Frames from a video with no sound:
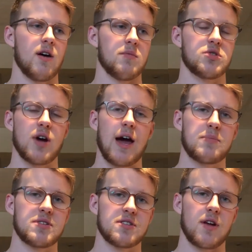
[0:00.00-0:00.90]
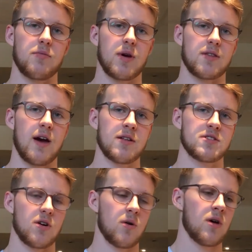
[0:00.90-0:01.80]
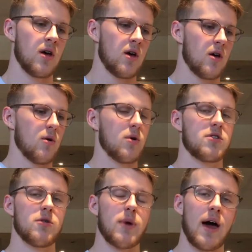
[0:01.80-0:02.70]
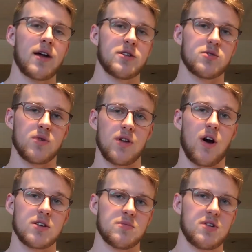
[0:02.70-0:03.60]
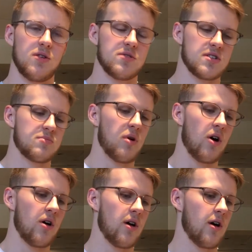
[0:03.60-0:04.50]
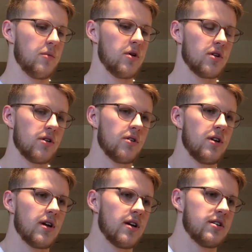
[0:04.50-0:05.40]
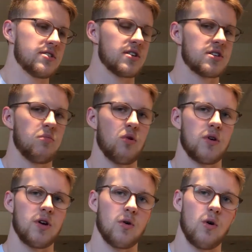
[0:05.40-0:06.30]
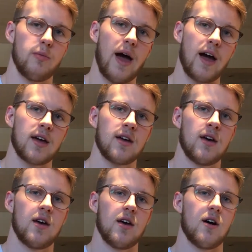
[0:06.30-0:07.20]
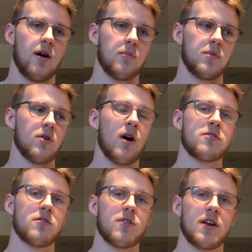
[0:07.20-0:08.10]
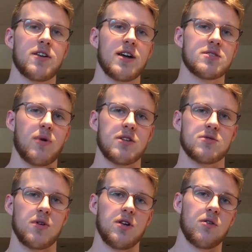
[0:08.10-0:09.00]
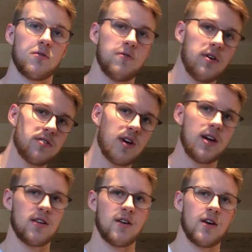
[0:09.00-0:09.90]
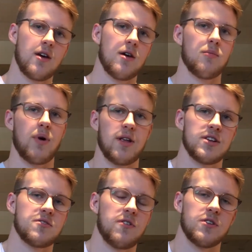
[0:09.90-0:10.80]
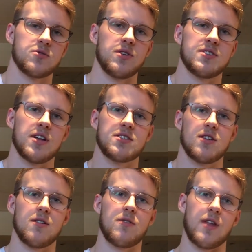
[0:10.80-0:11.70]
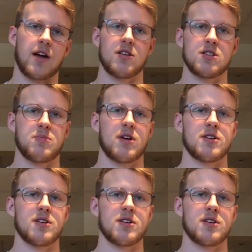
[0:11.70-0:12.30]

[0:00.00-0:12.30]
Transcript: traps, stuff like that. So with your back, it's really awesome to use this ball. You can literally just explore your whole back. You'll often find tight spots where you don't feel tight, but it just feels really sensitive, and that could just be